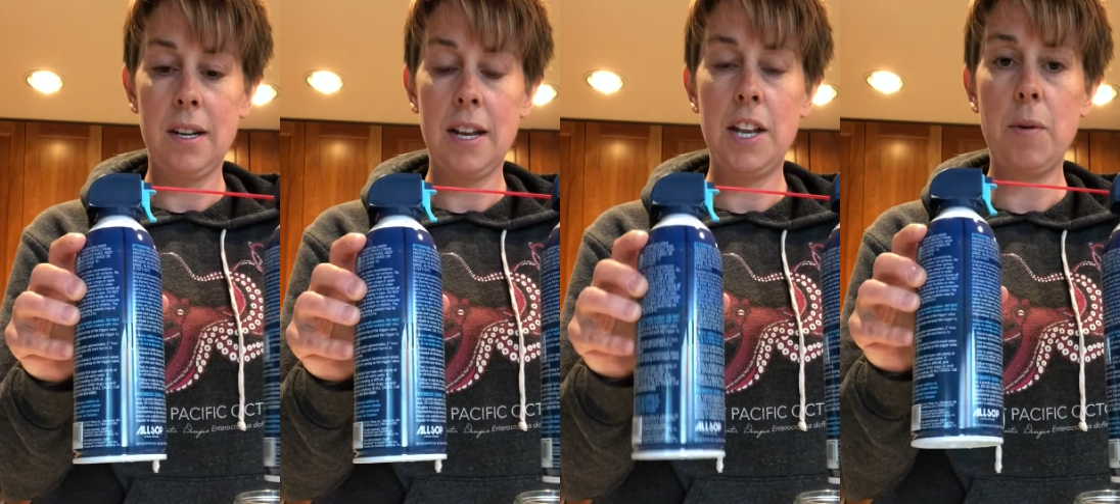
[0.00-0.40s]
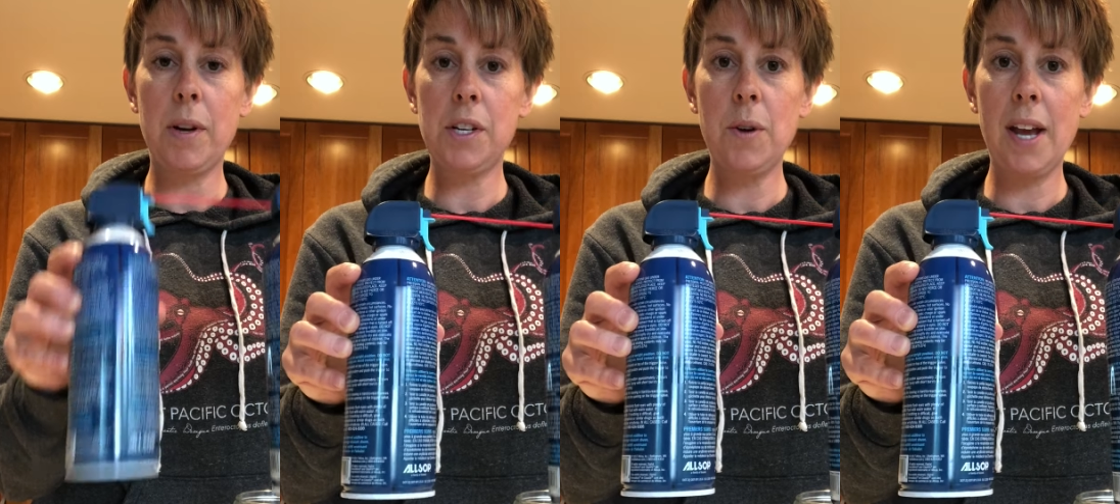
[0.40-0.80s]
And you
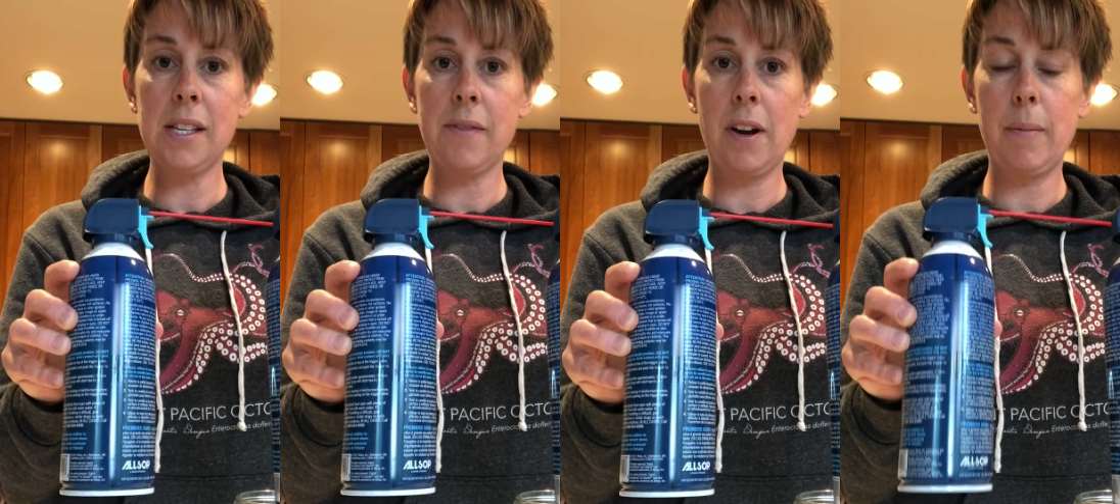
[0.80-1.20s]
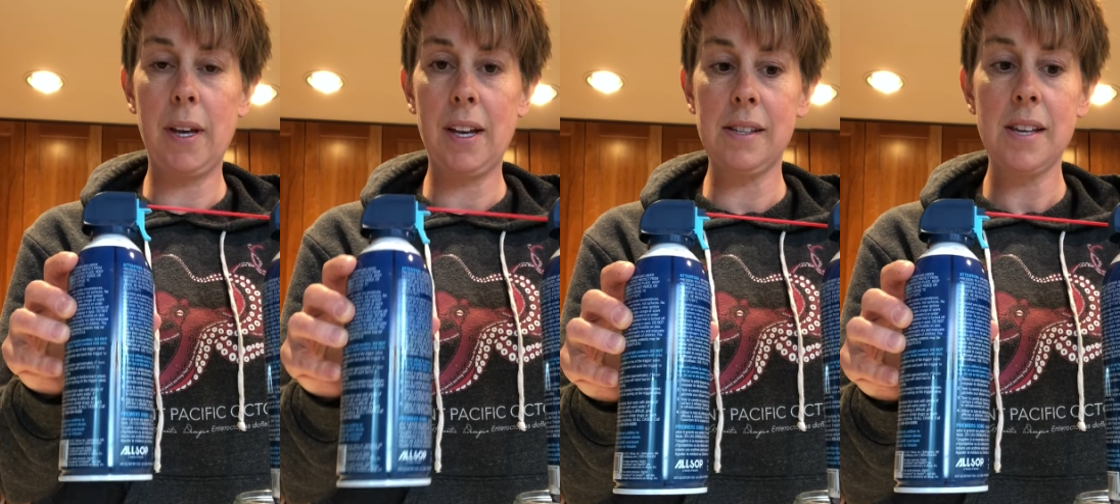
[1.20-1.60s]
want 2 cans of air
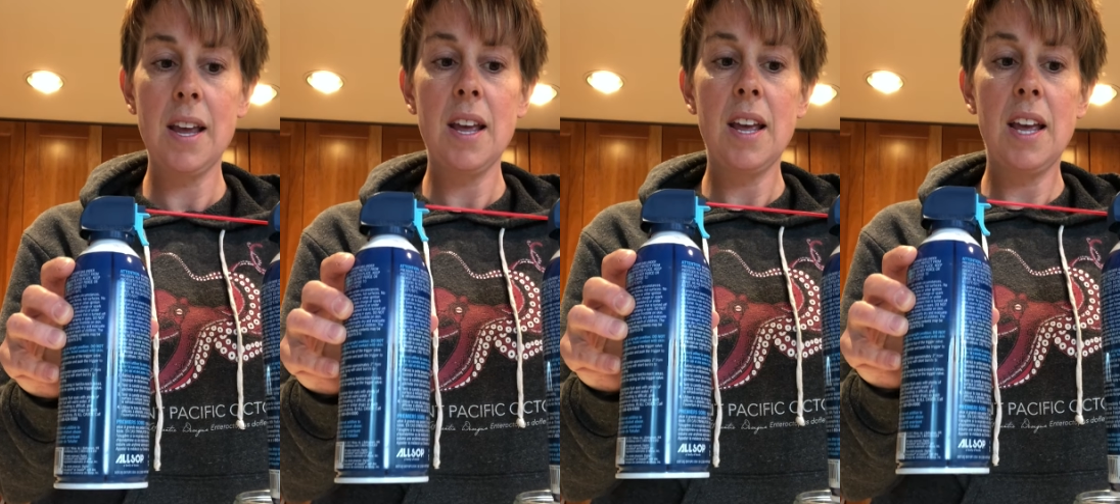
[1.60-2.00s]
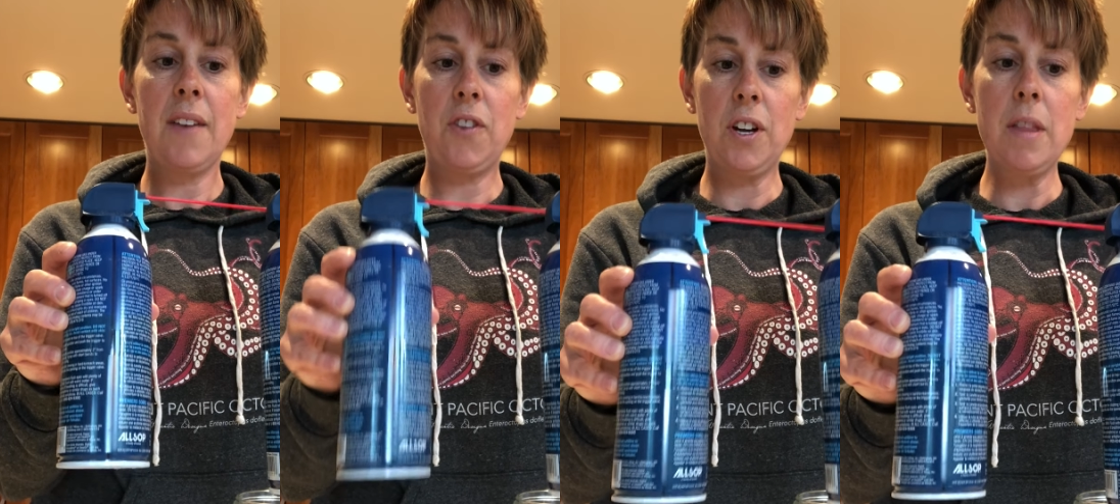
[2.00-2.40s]
because
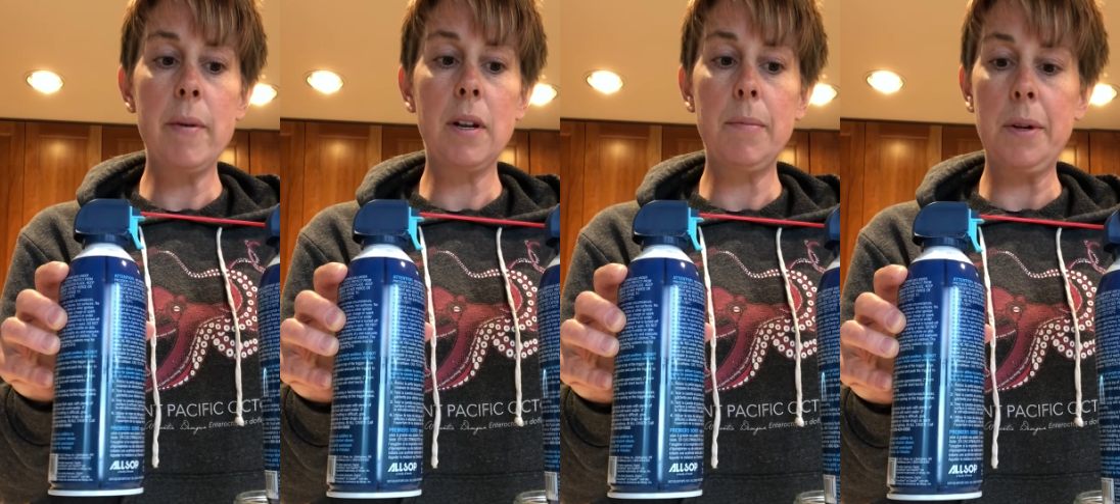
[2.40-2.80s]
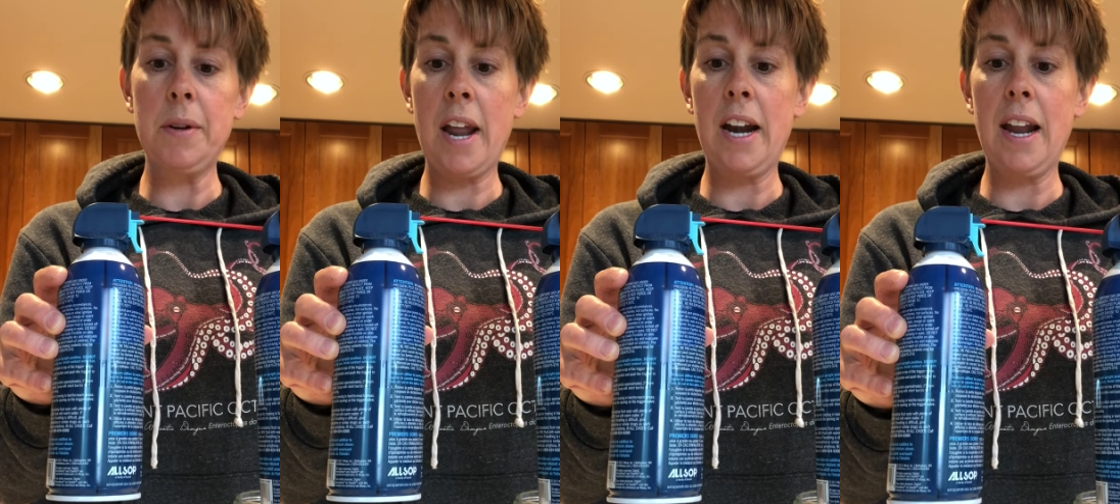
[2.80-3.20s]
if you're in the middle of blowing
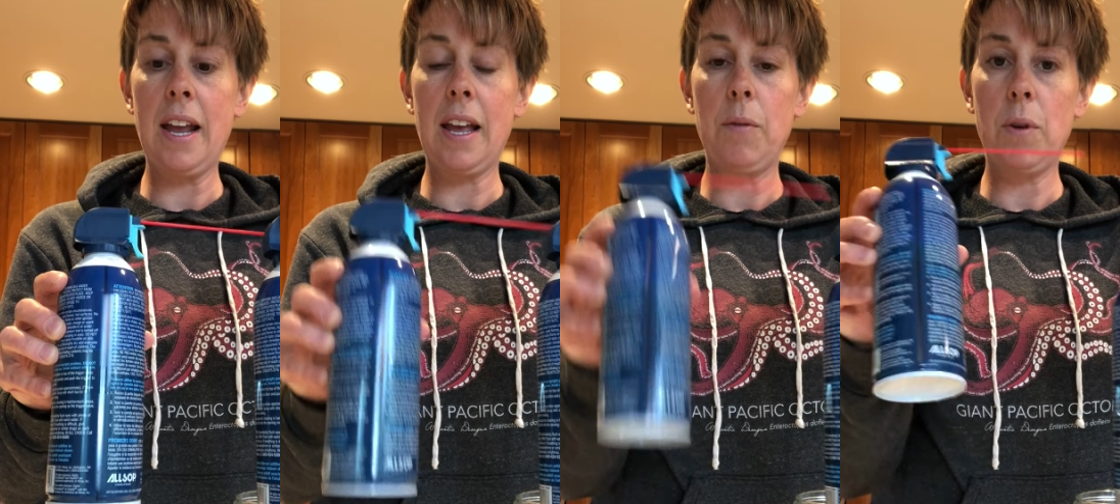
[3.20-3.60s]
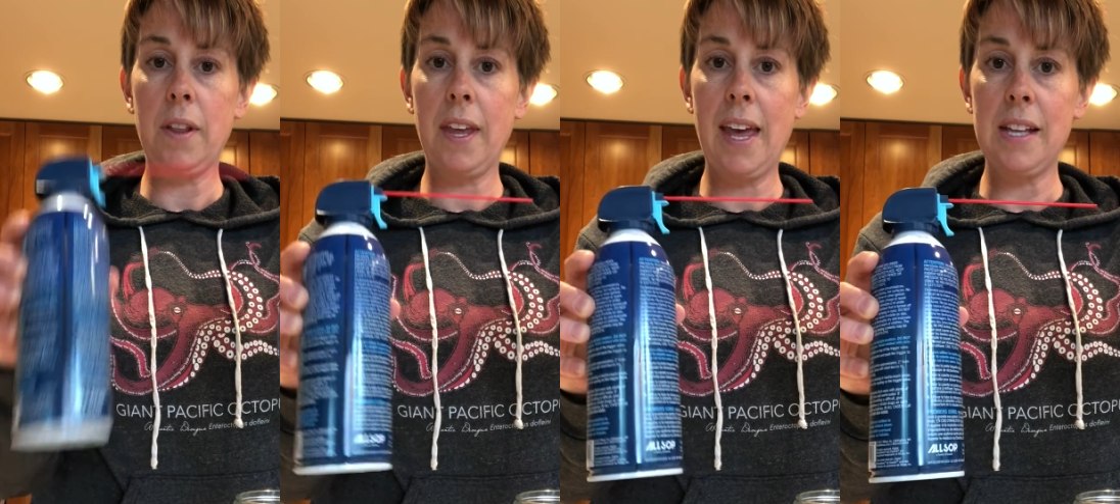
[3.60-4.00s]
out an egg and one of
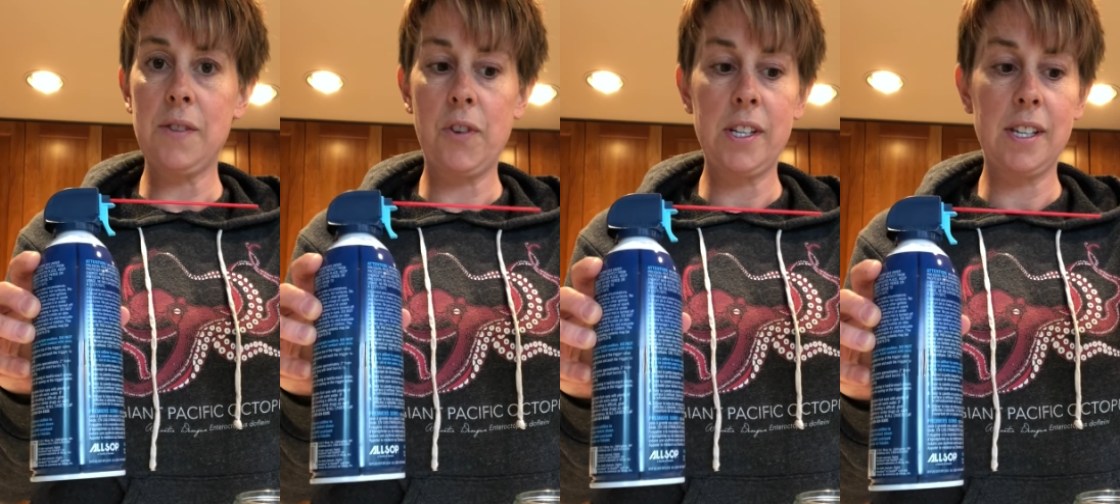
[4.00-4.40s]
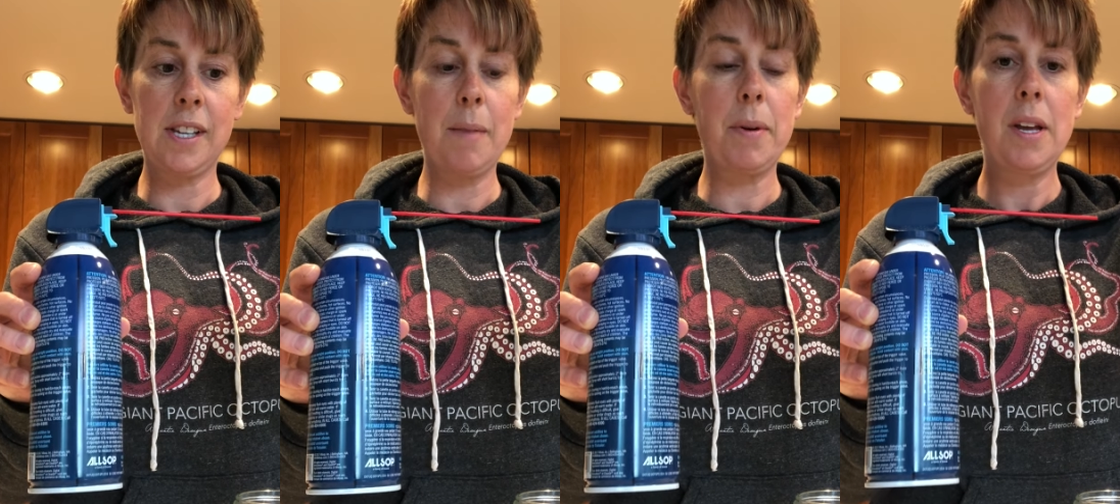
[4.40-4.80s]
the cans freezes
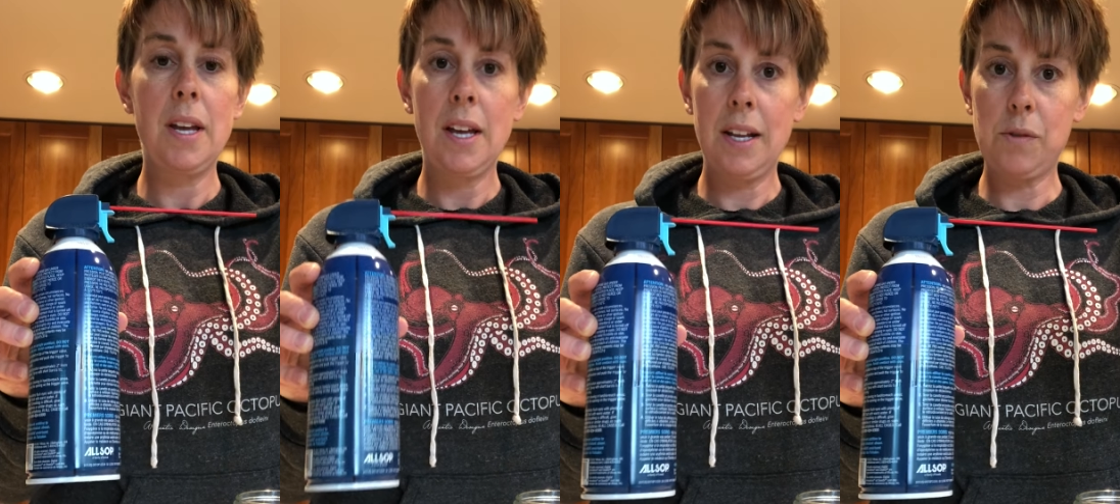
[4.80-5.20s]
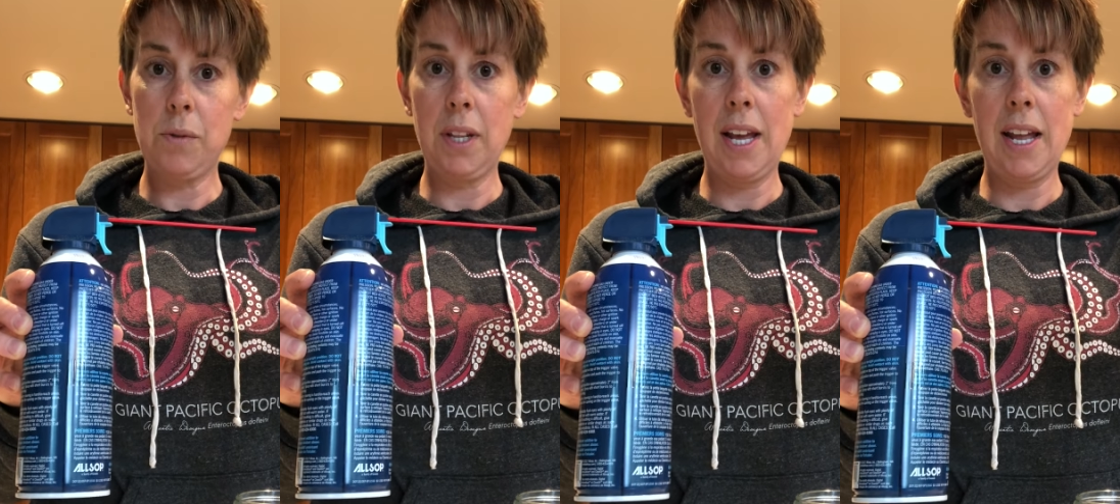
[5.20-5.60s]
up, it's
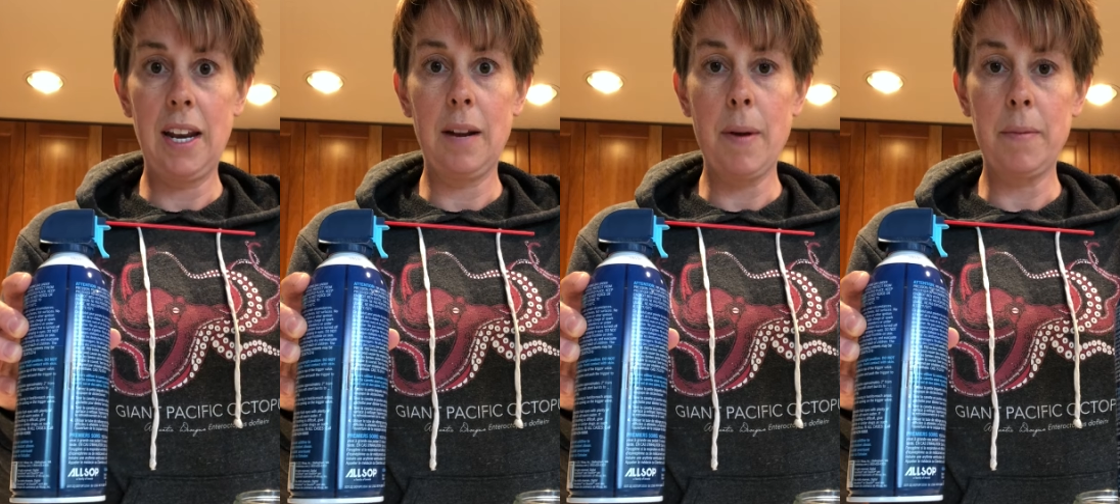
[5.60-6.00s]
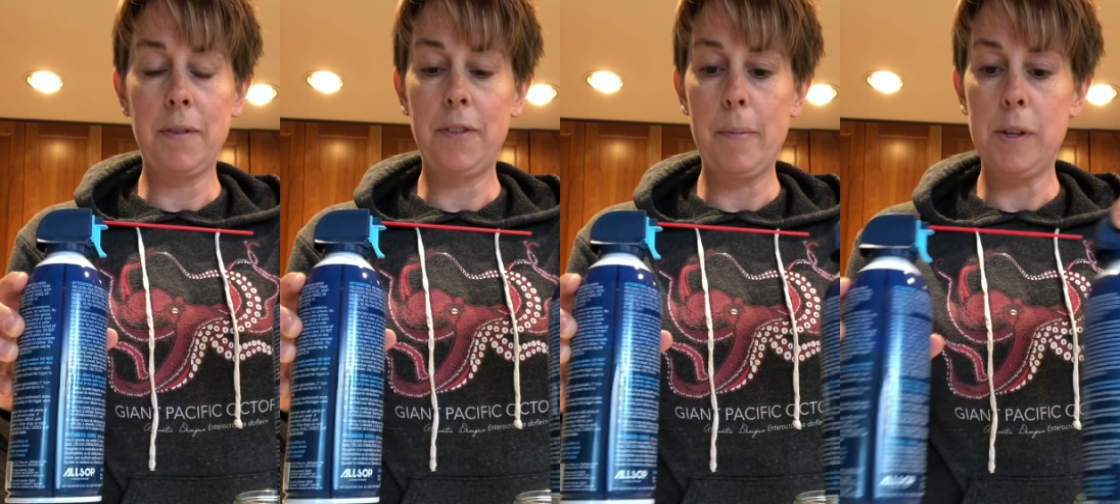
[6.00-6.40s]
really handy to be able
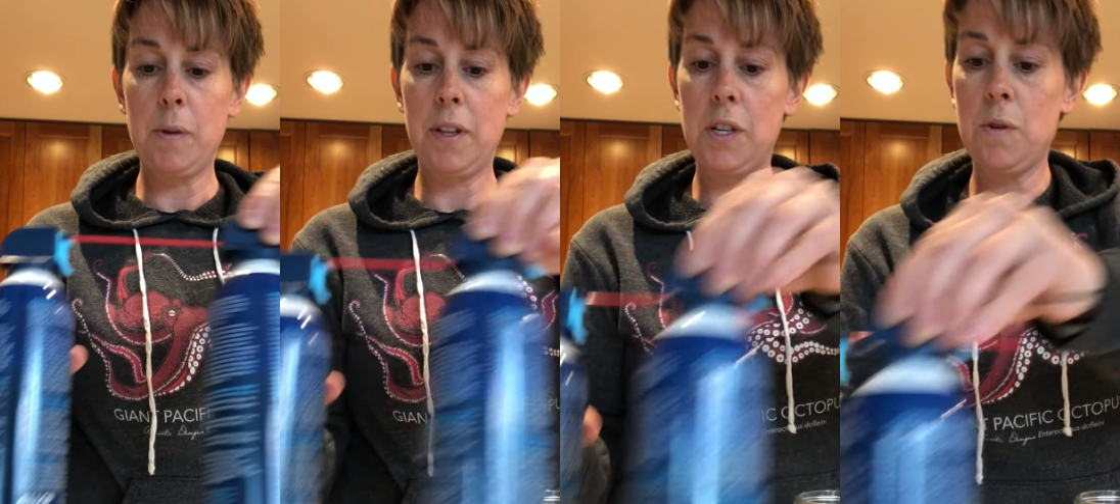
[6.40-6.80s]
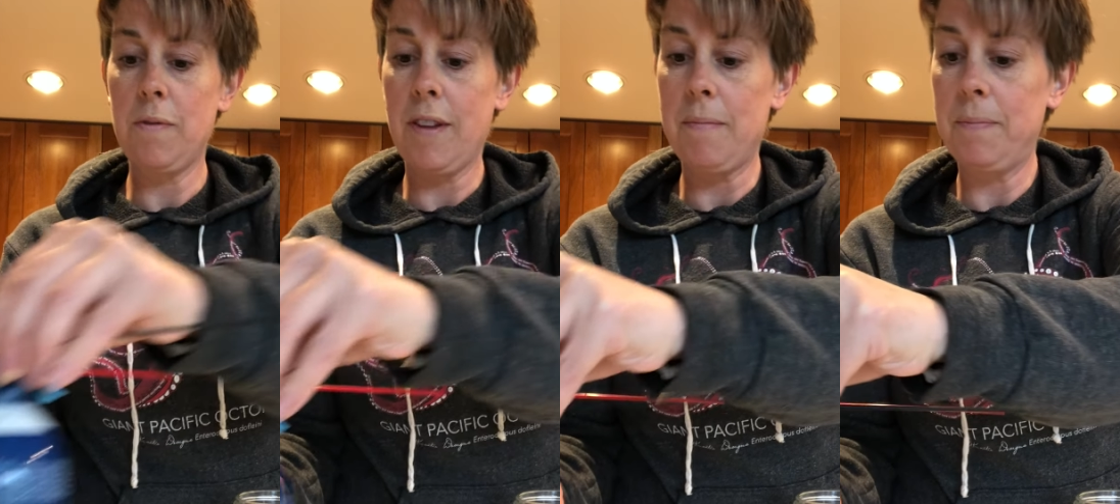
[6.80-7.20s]
to flip between the 2
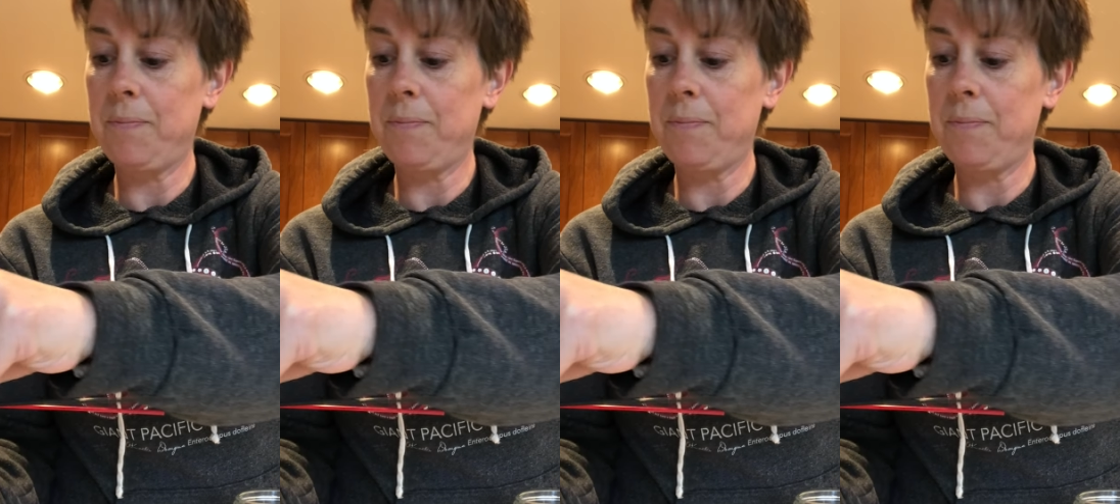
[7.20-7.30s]
of them.